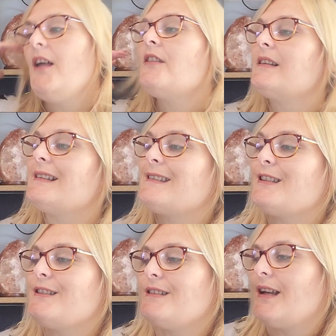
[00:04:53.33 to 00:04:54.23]
This is the
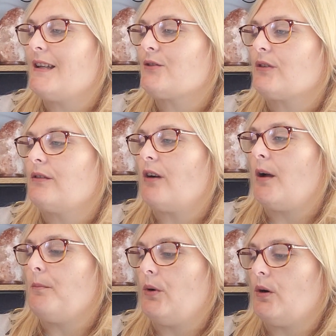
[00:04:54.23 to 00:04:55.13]
nursery
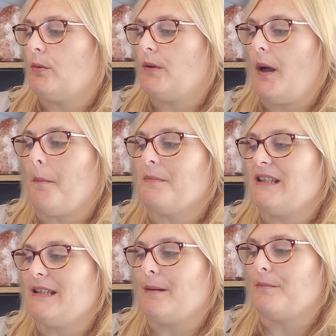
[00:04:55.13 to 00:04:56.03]
rhyme book with
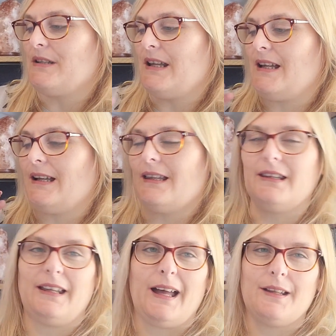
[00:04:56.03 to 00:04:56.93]
Humpty Dumpty and
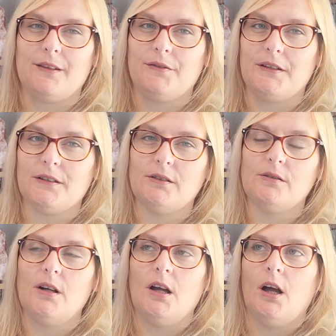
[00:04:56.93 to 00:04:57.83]
the Cat and the Fiddle.